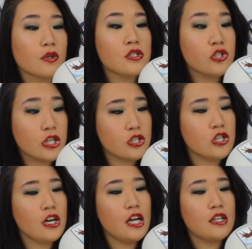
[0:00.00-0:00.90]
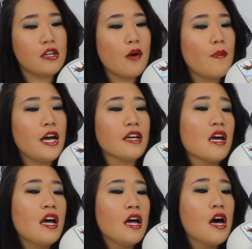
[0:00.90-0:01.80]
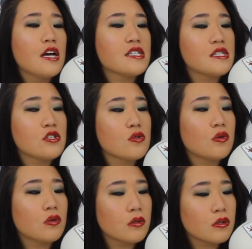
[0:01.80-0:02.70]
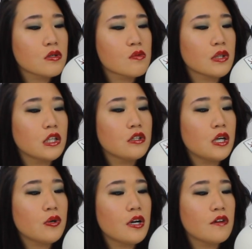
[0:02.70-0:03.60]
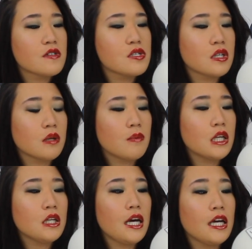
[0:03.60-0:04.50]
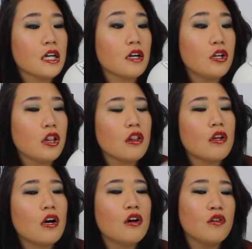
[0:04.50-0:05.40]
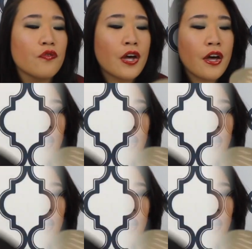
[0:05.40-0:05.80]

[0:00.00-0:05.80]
with ginger and nutmeg essential oils with a note of cinnamon and clove.